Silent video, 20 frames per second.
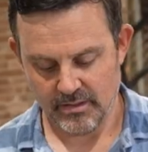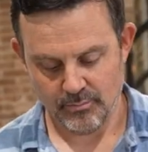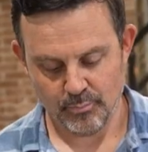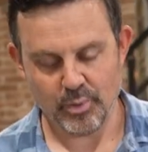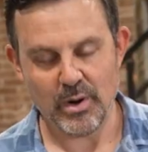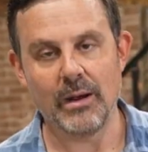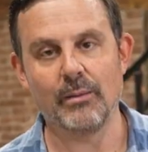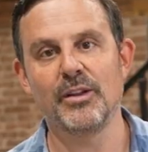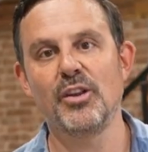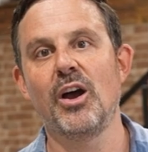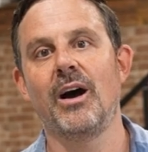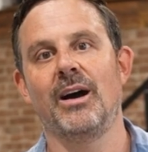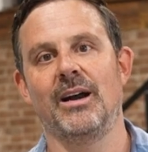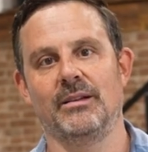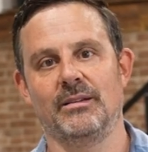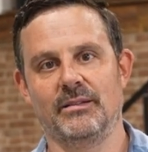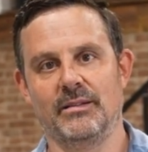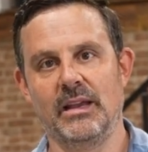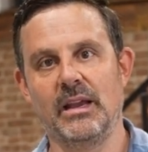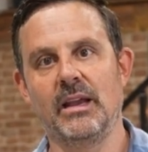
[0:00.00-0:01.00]
Probably not.
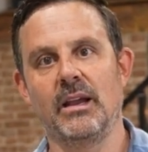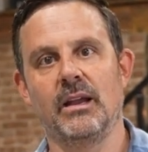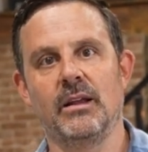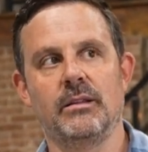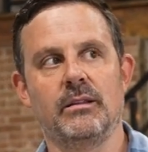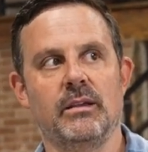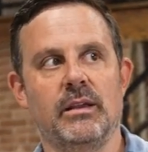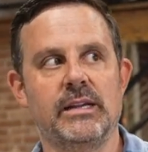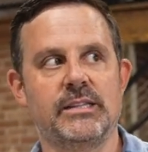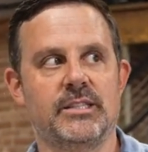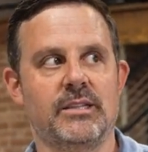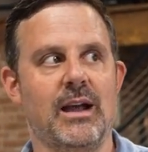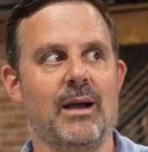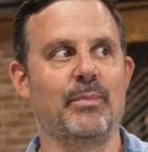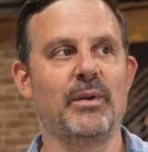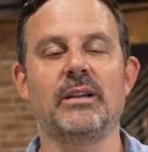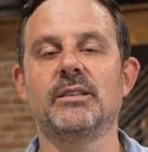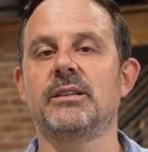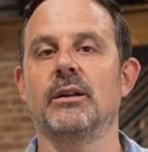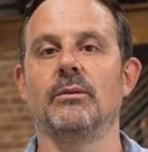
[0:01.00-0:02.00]
And it's not
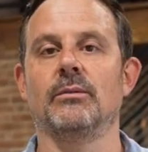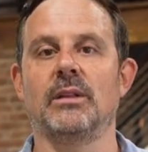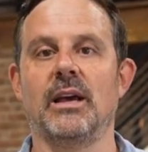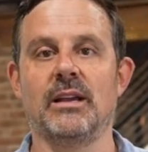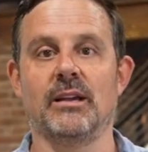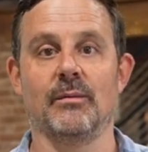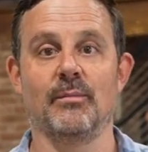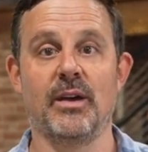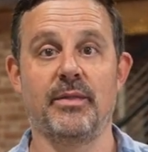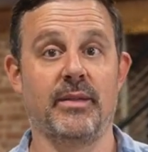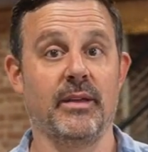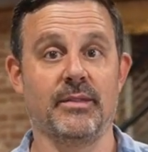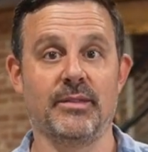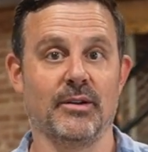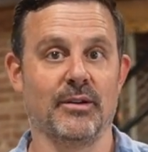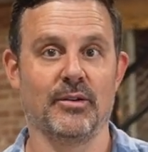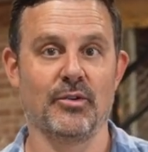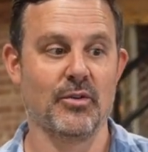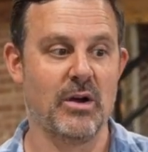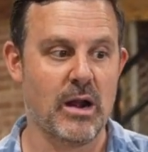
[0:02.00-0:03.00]
because I don't like them. I think
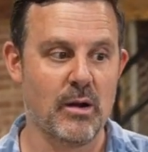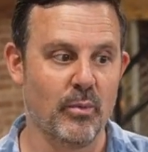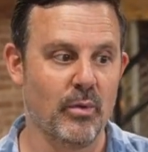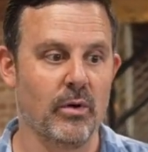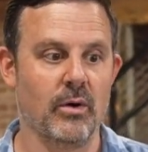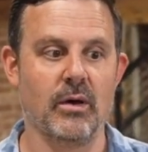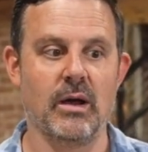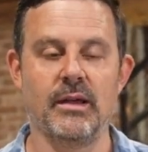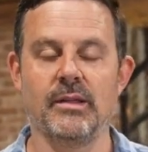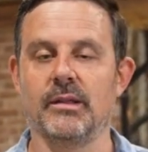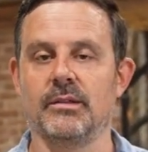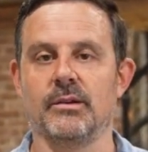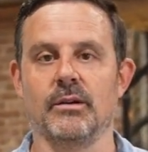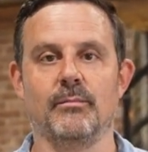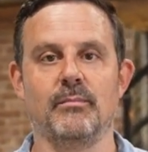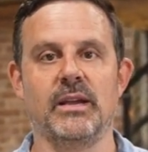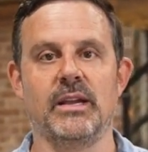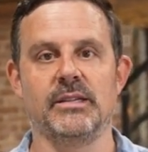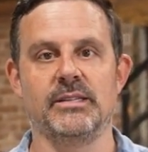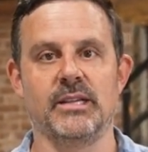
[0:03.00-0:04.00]
they're incredible. I think they're
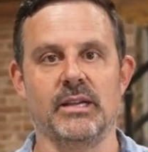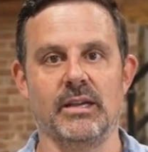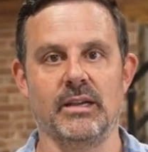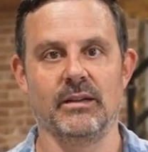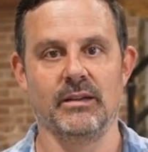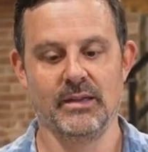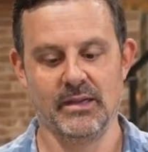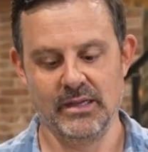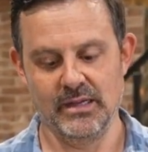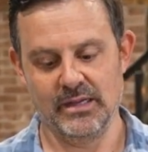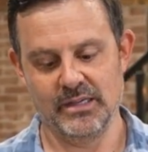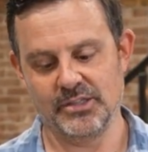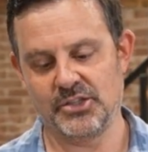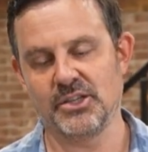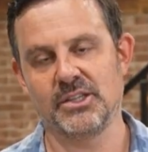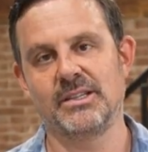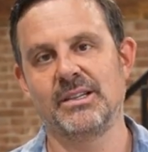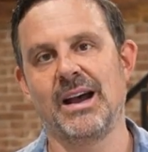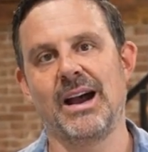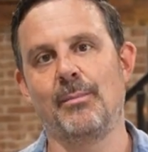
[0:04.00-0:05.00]
amazing. It's
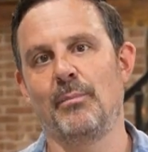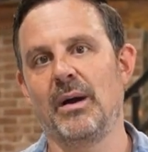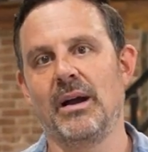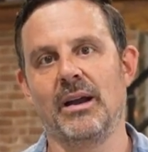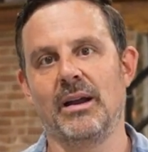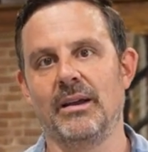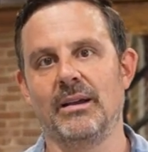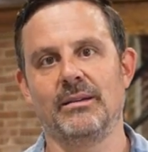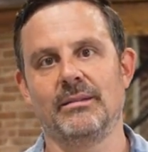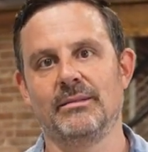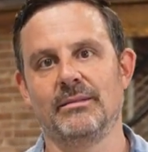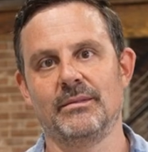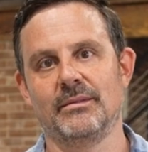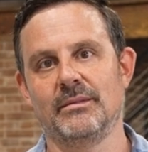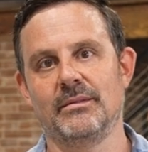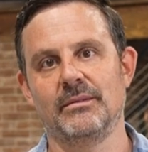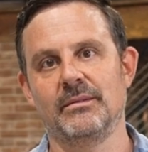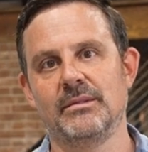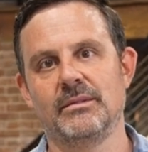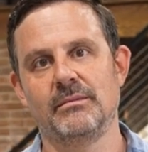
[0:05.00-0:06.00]
just not my
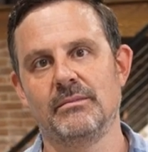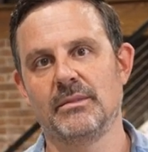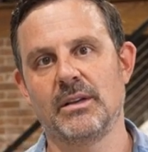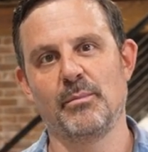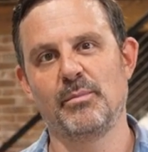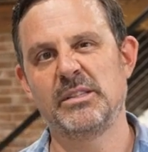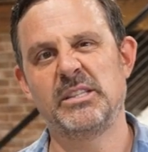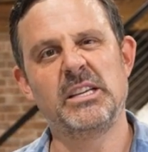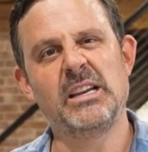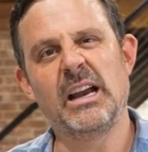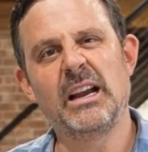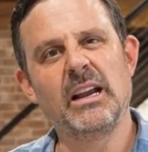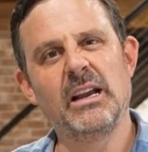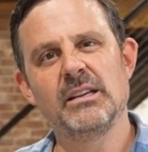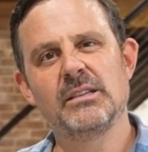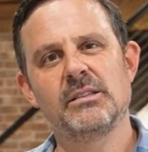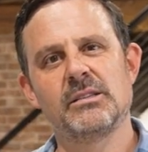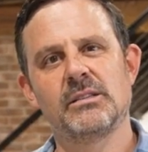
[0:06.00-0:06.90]
cup of tea, I guess.